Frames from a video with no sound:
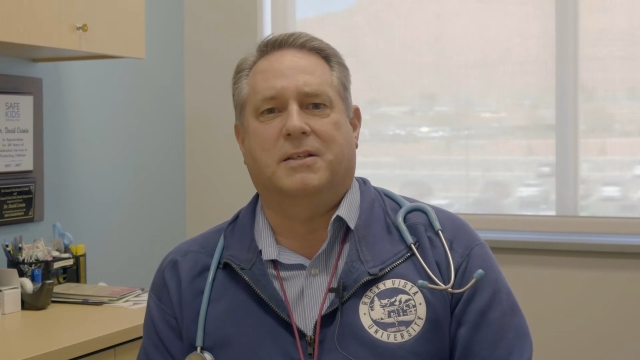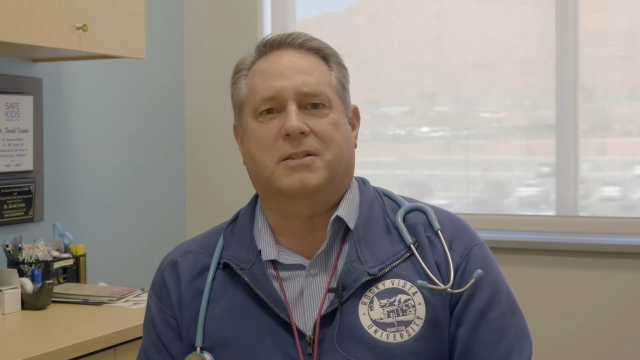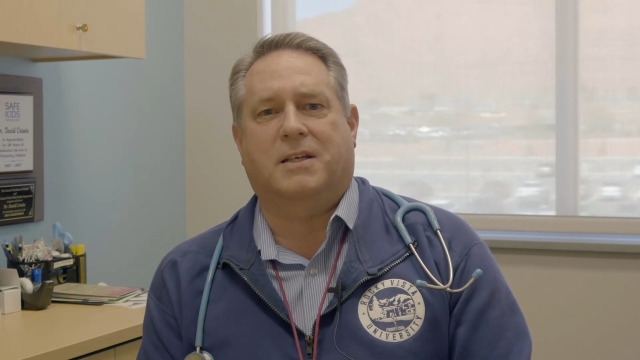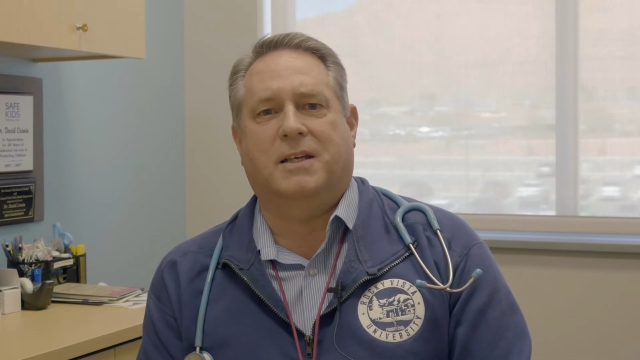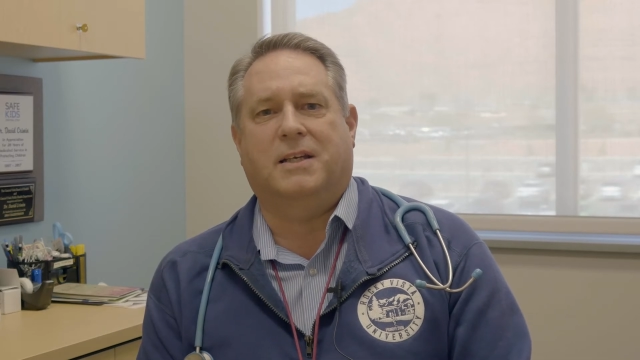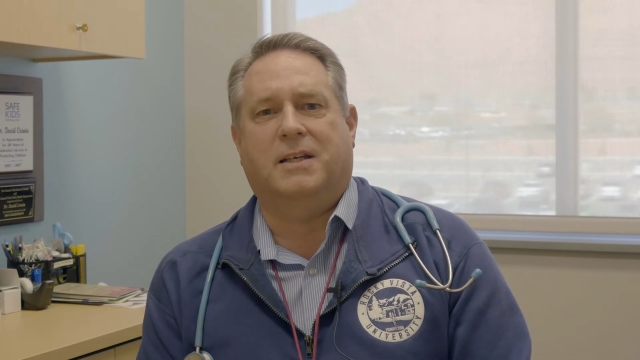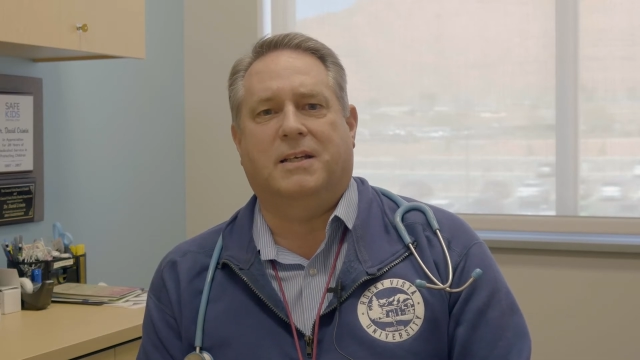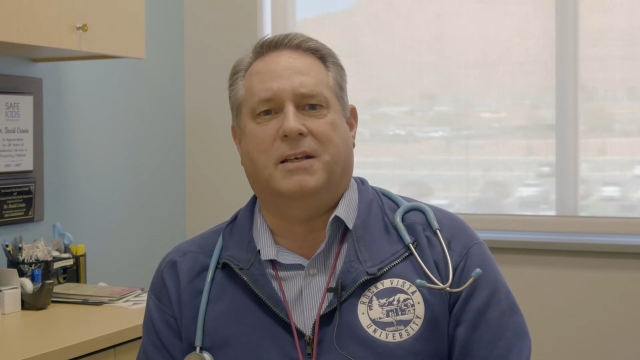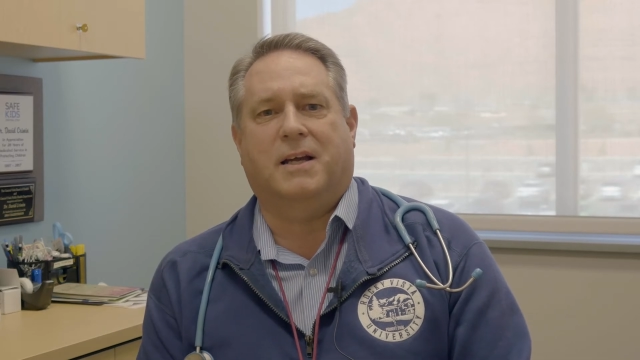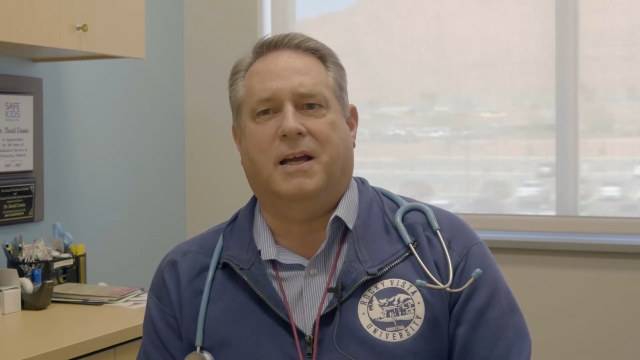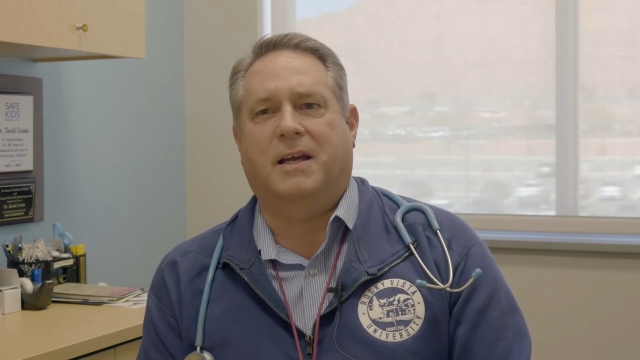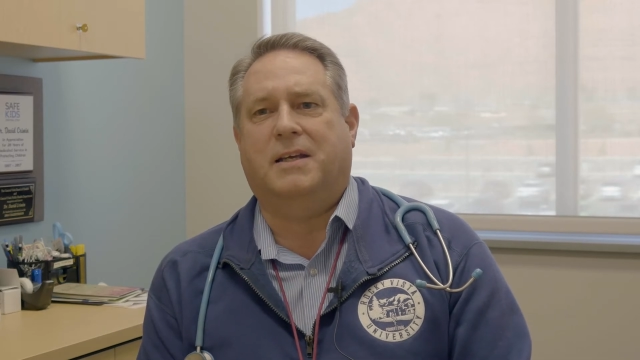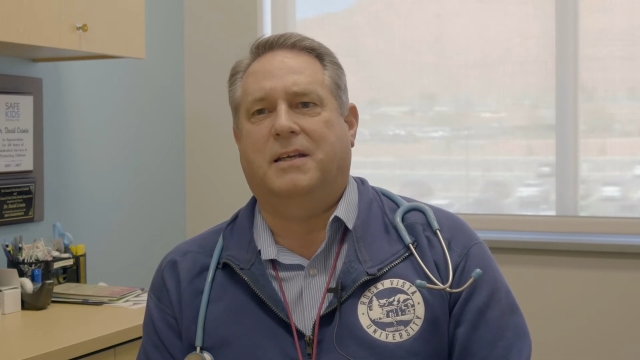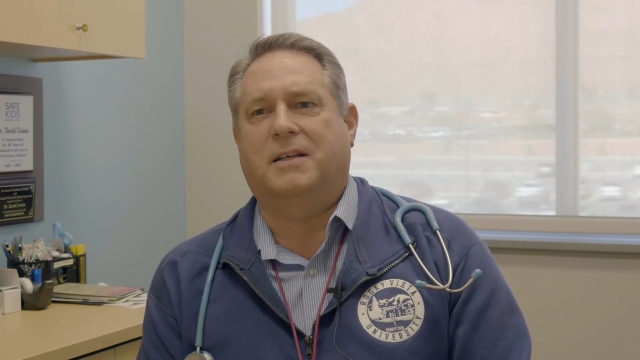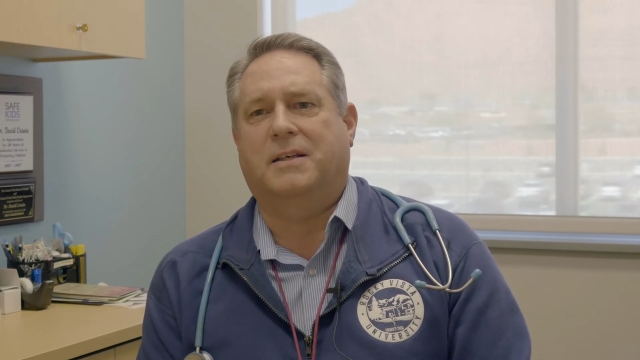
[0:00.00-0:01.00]
skiing,
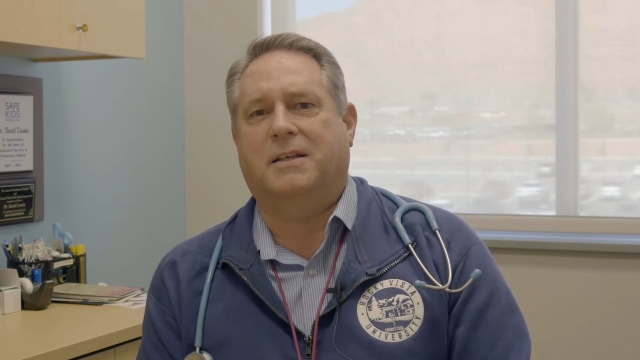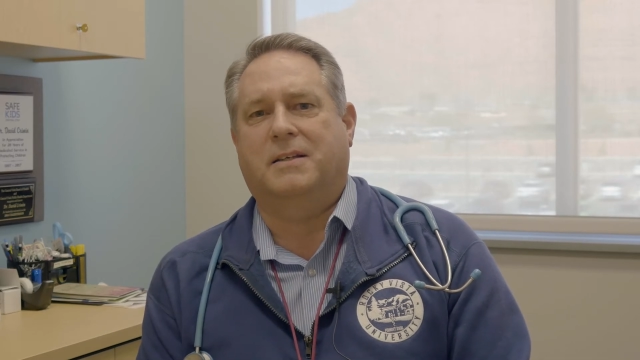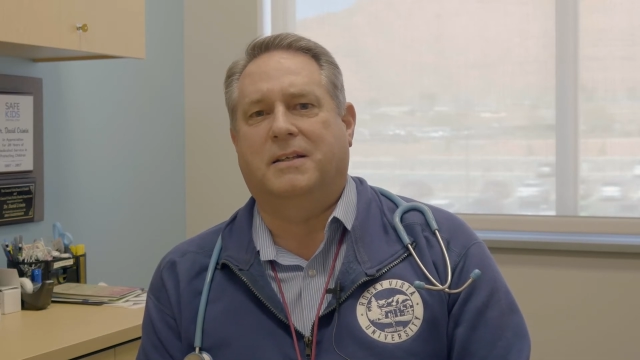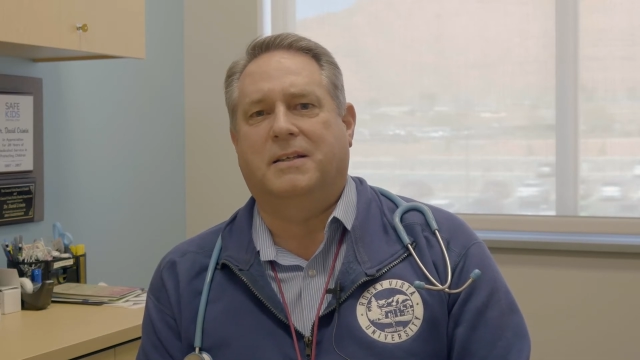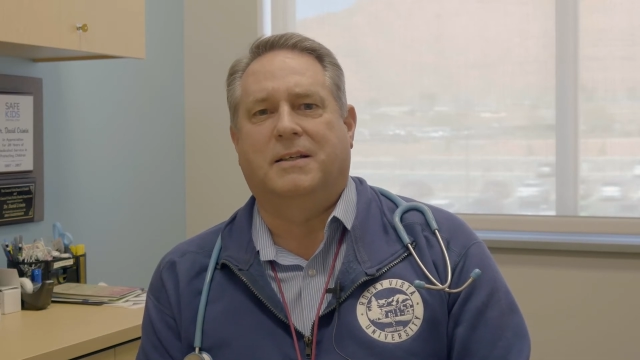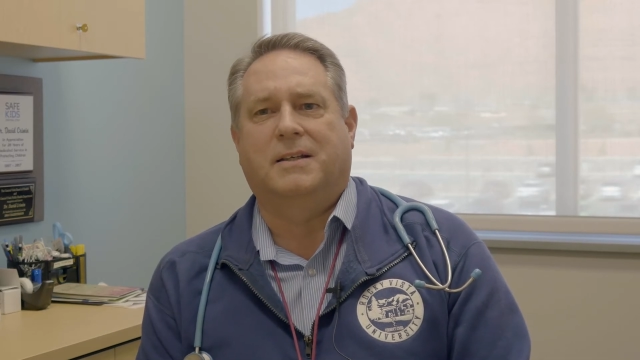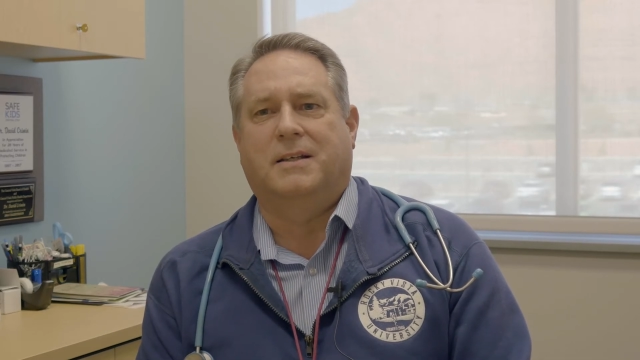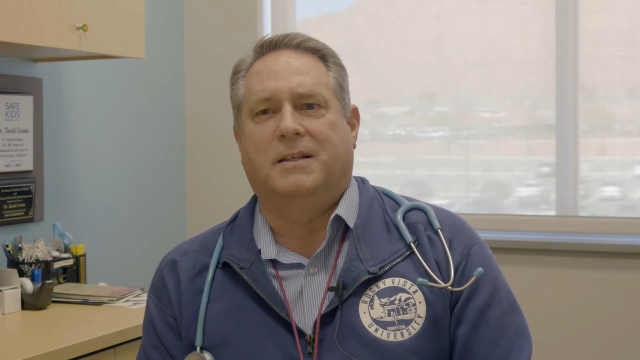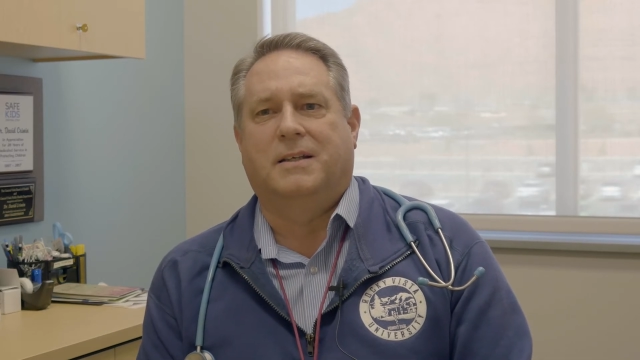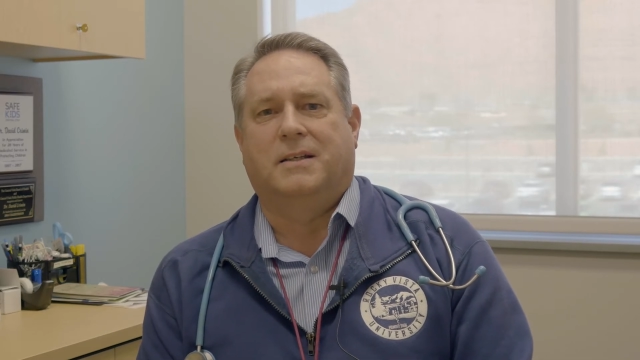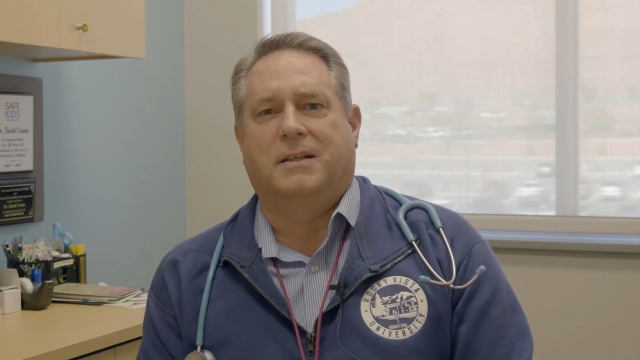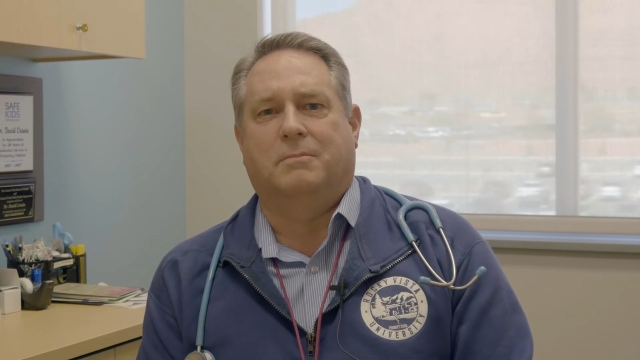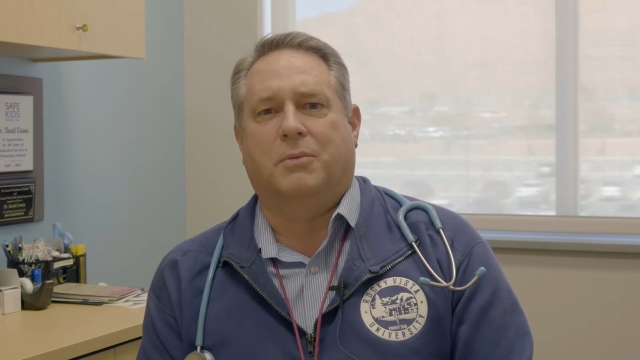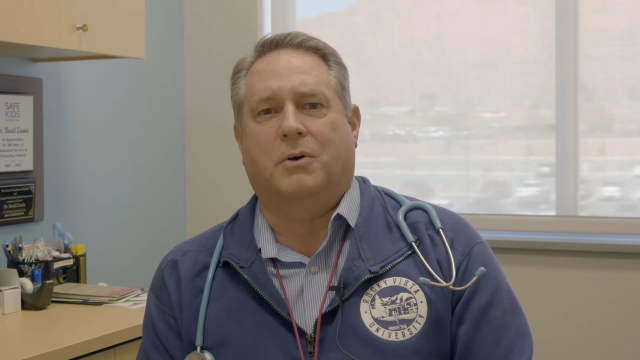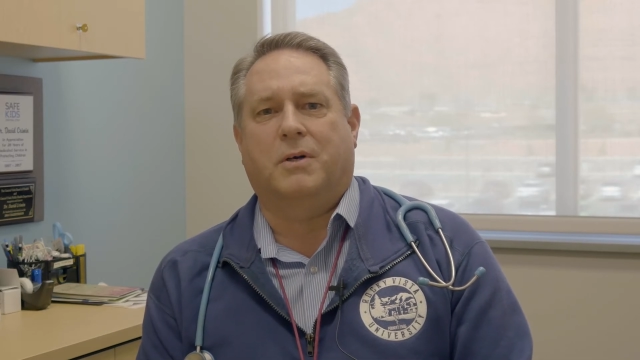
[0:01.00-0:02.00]
hiking, and
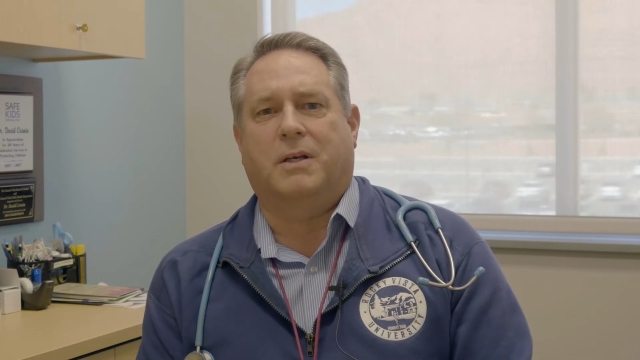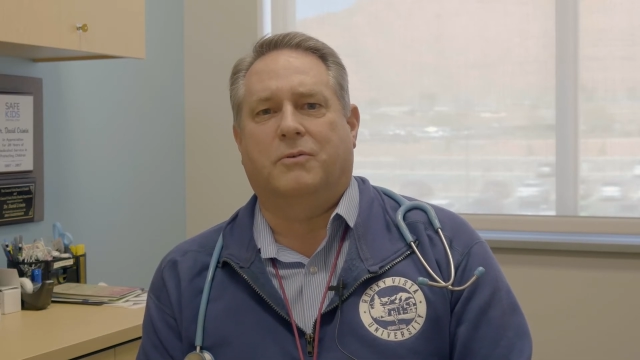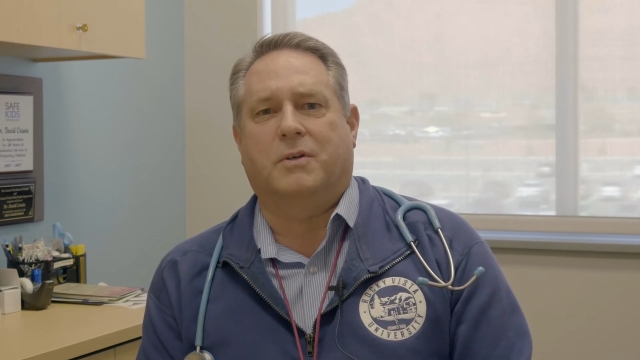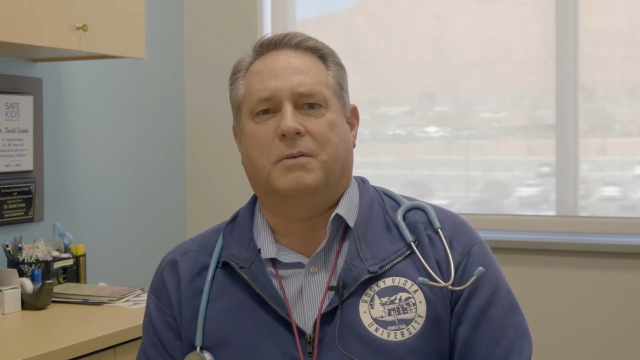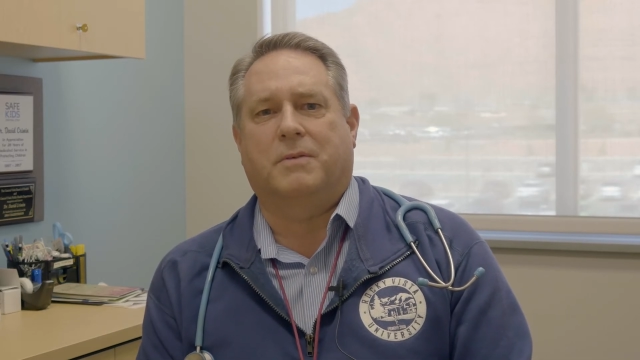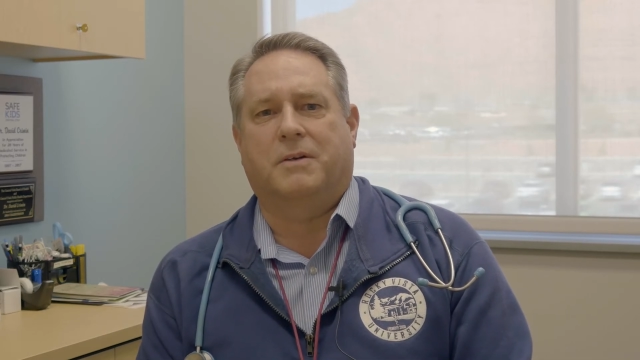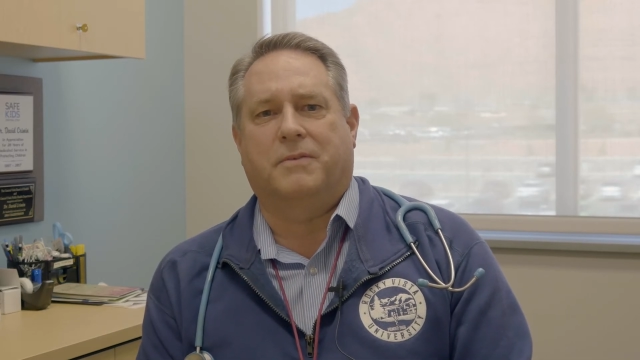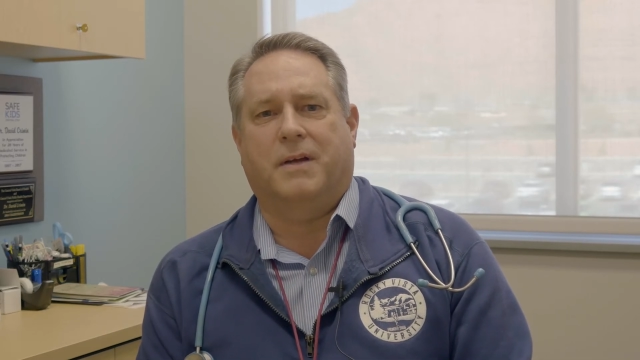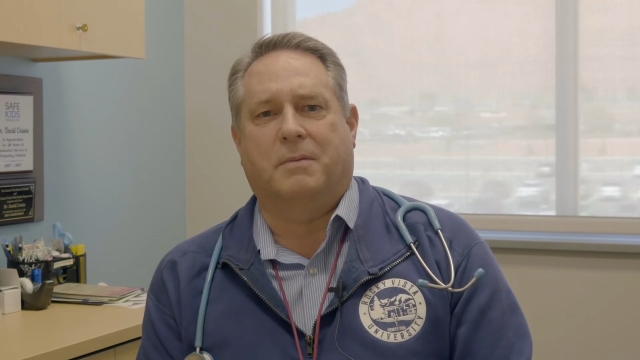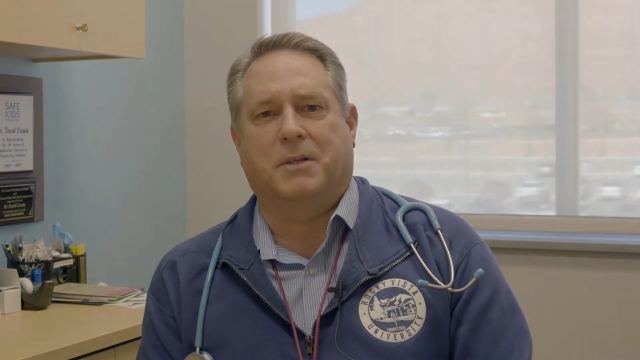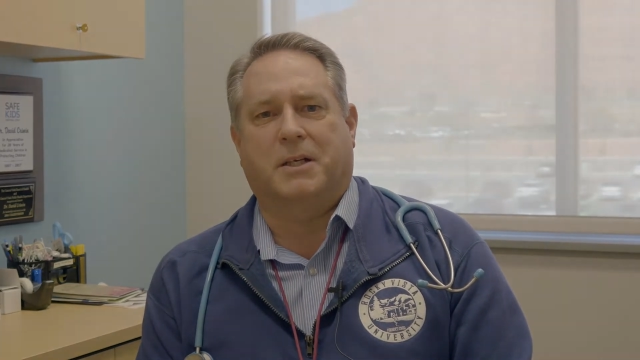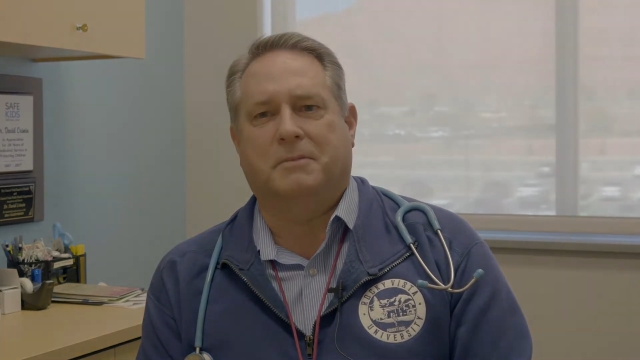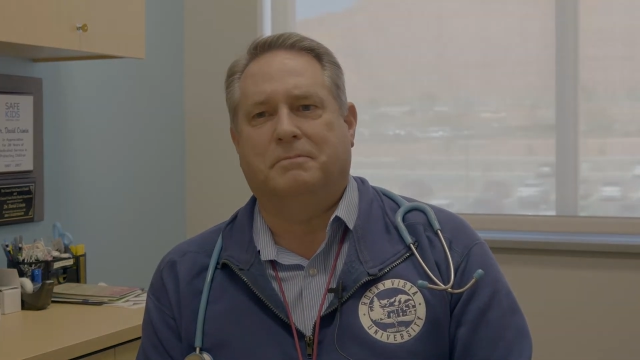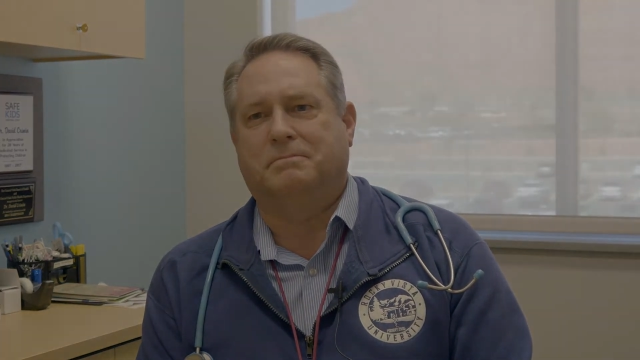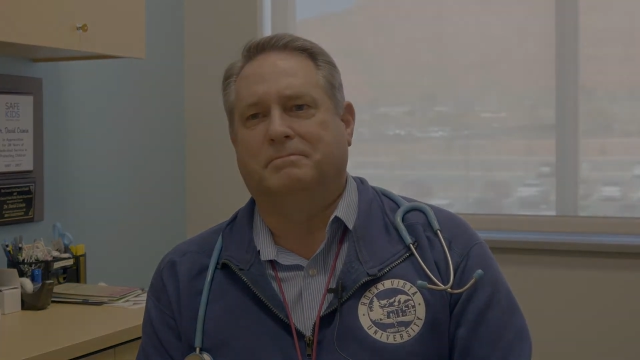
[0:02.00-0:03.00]
boating with my family.